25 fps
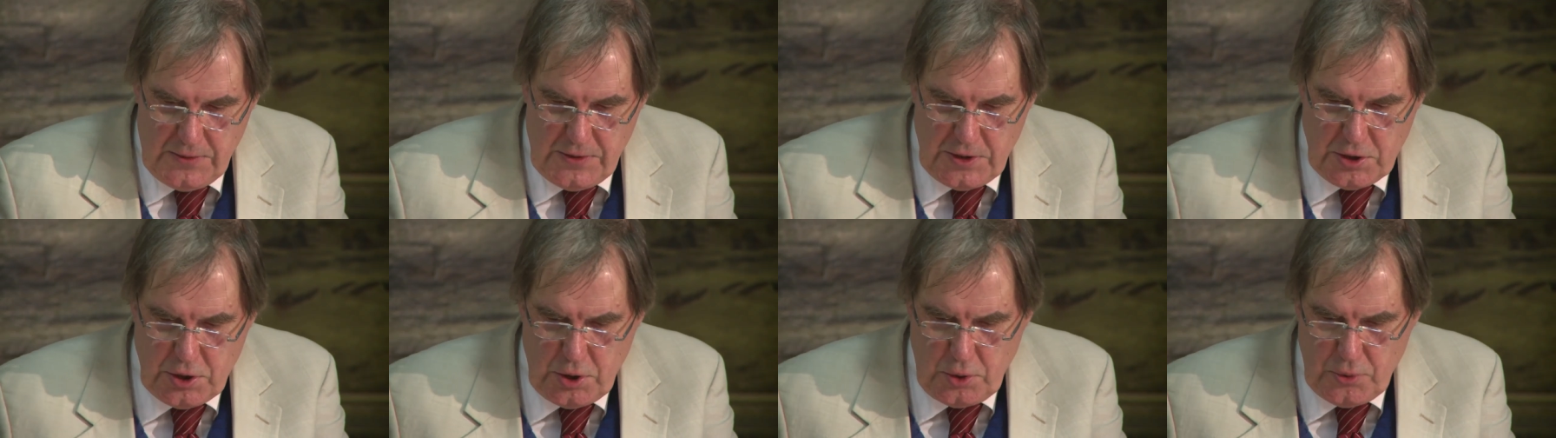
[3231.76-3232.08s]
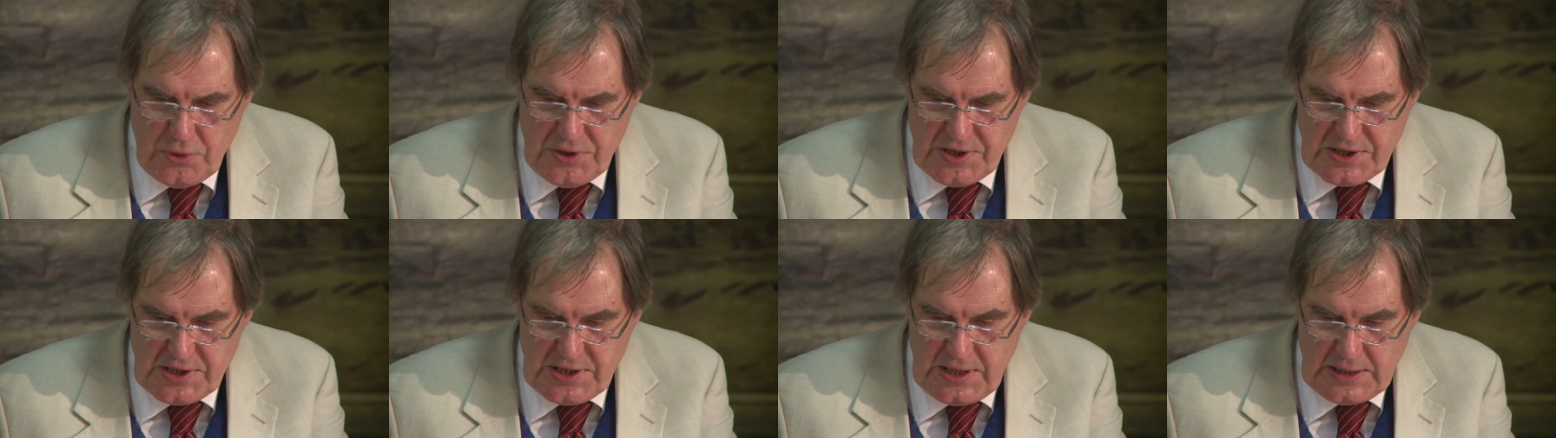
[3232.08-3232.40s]
The
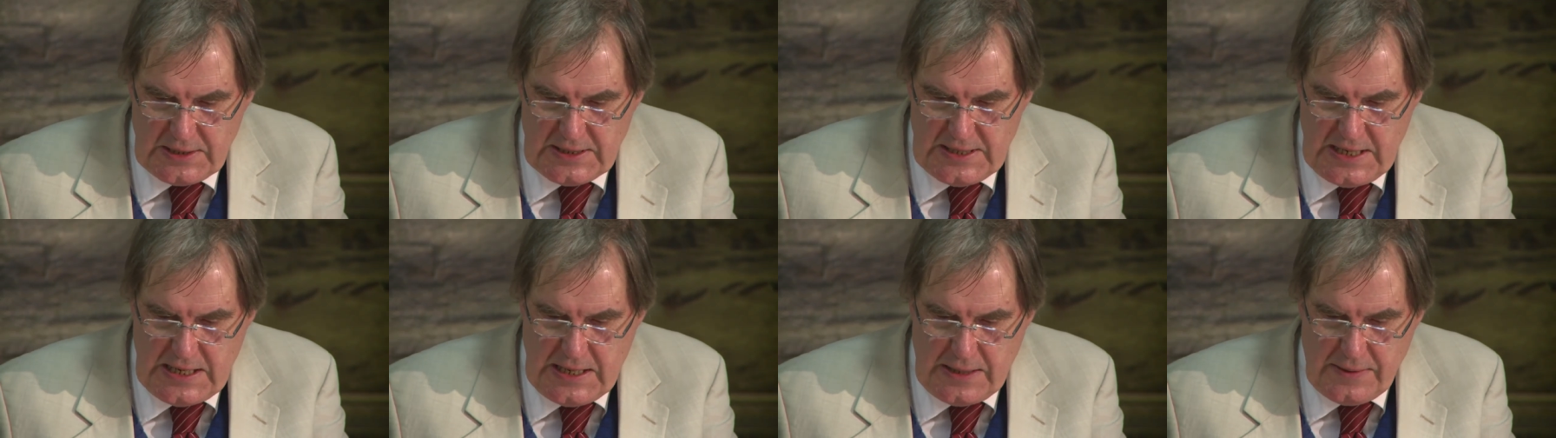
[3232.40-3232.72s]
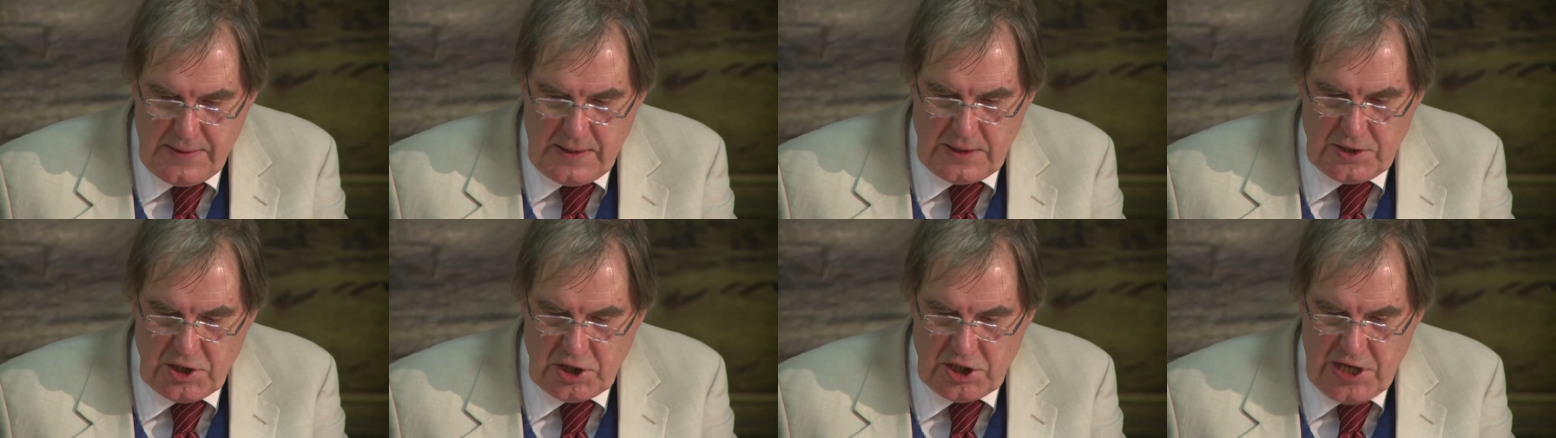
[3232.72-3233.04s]
youth's
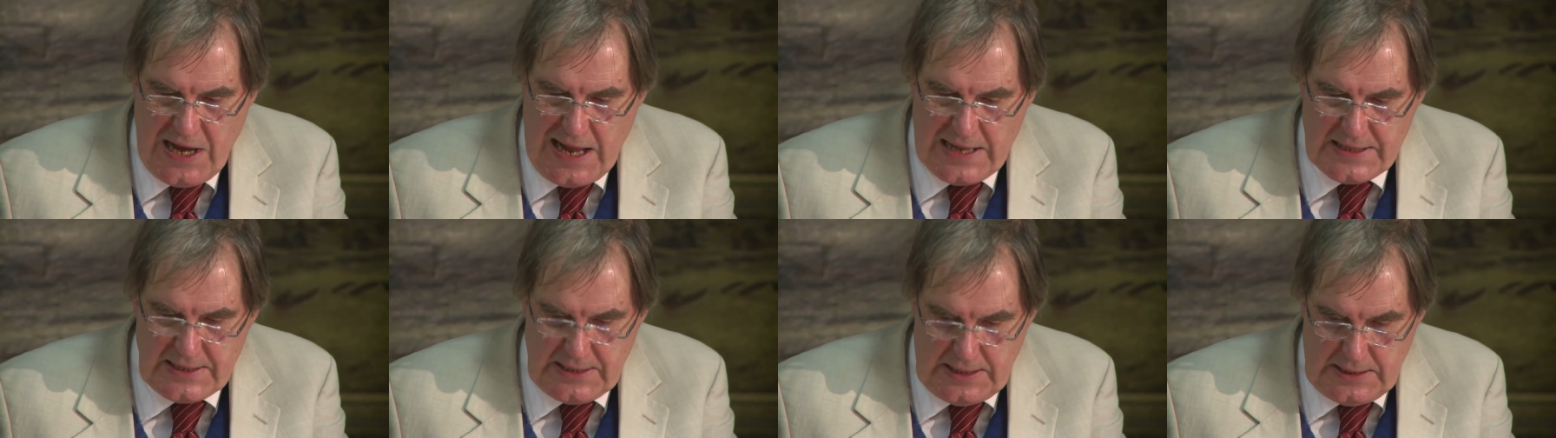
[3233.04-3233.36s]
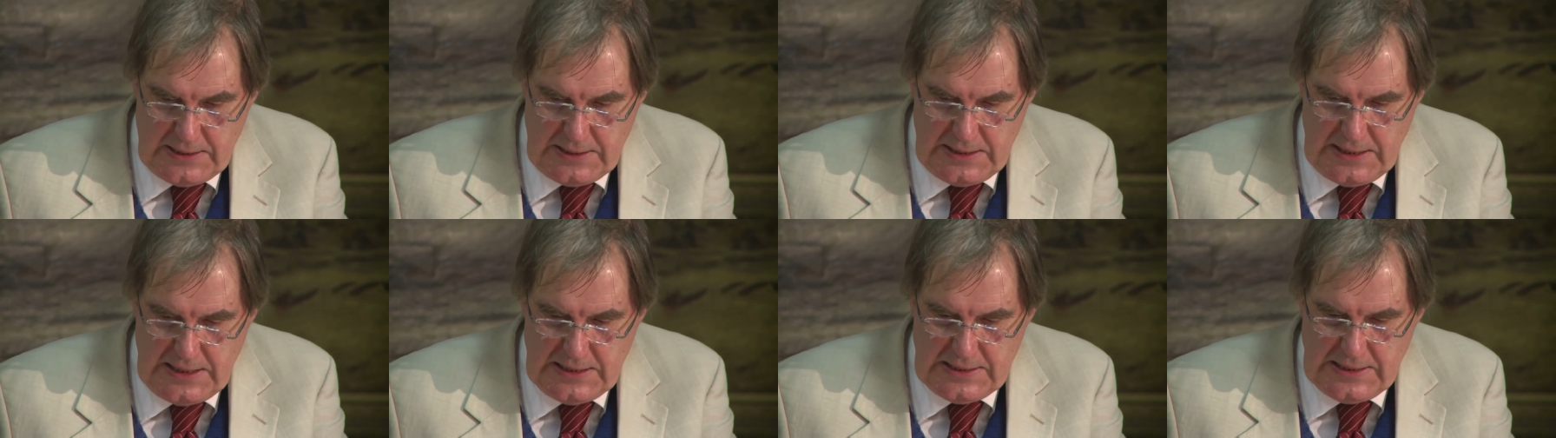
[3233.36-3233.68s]
teeth
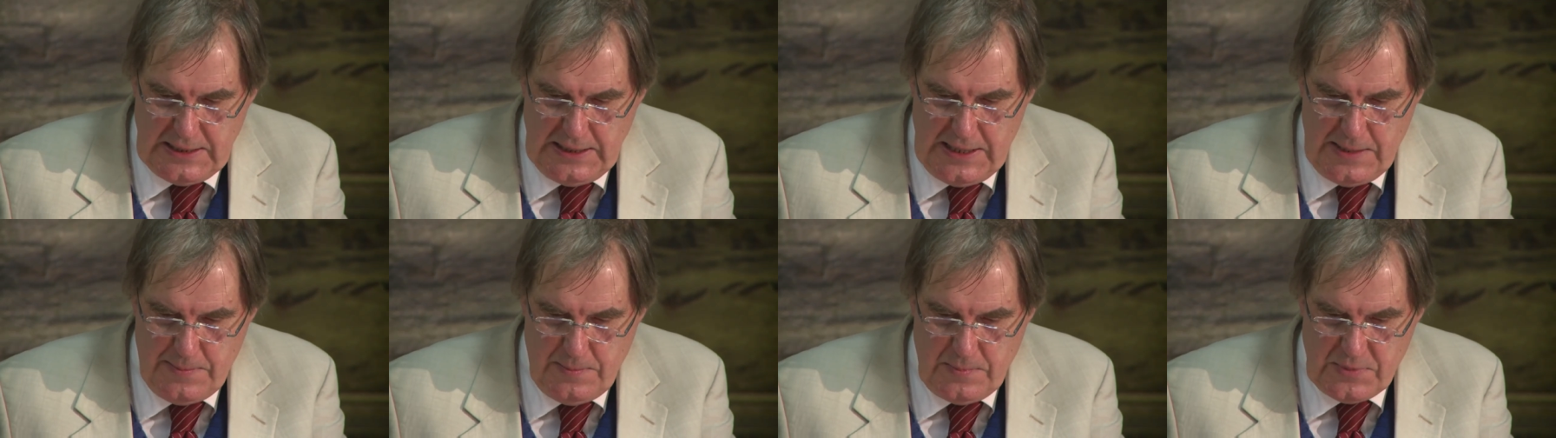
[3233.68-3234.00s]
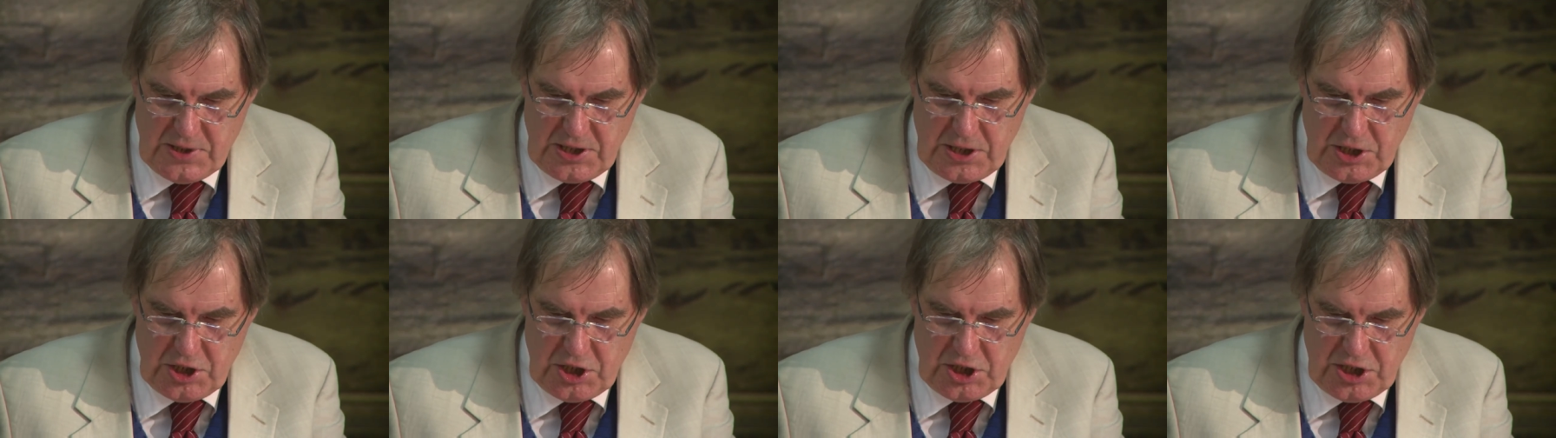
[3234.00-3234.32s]
chatter, his
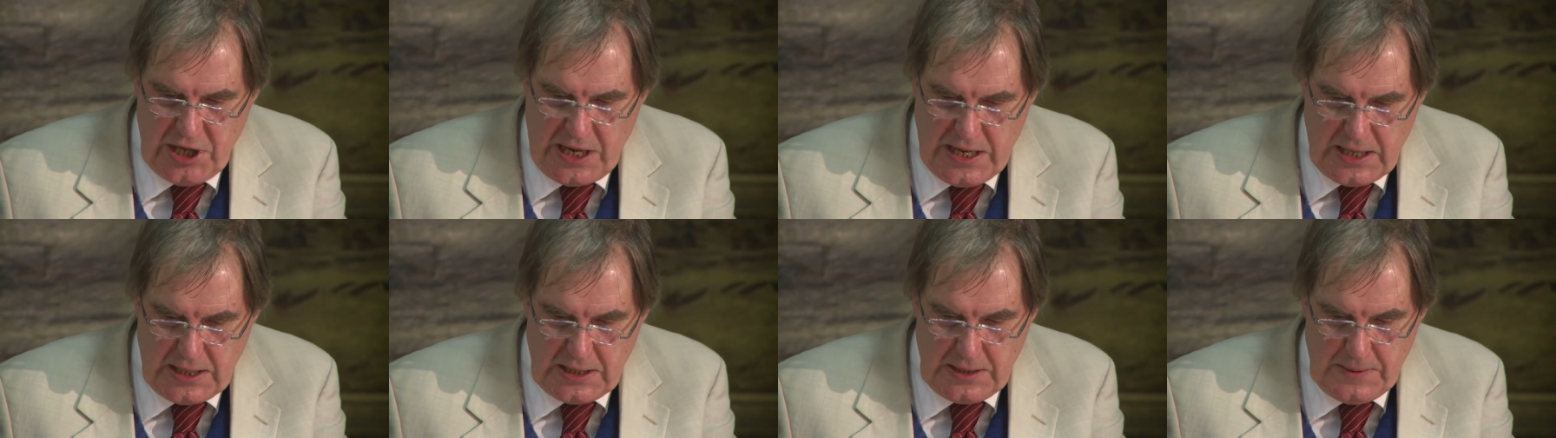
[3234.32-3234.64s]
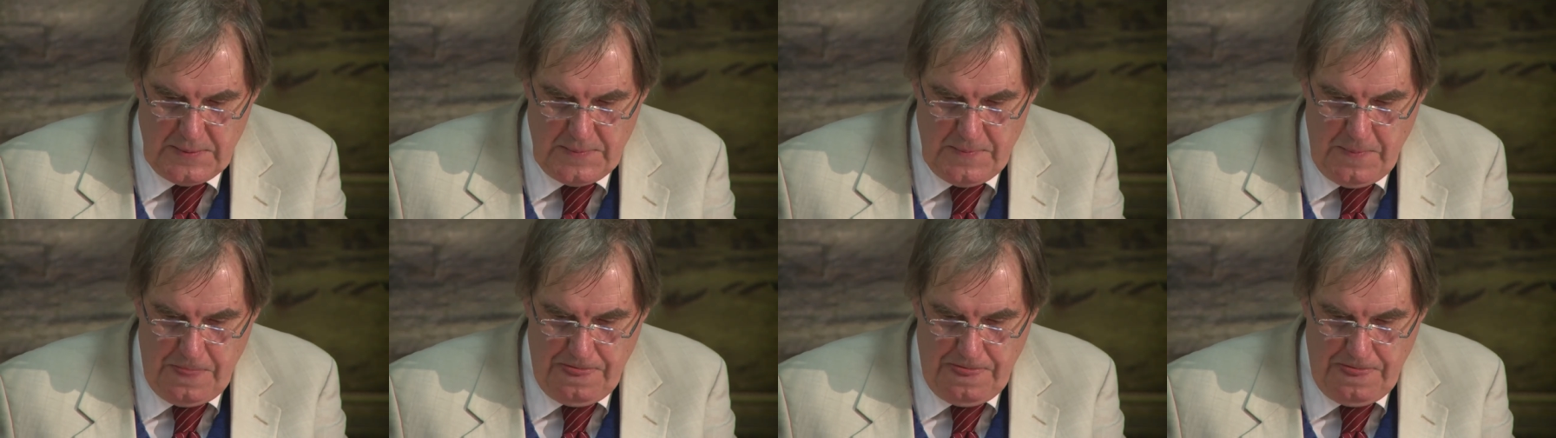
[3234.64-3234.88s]
limbs shake.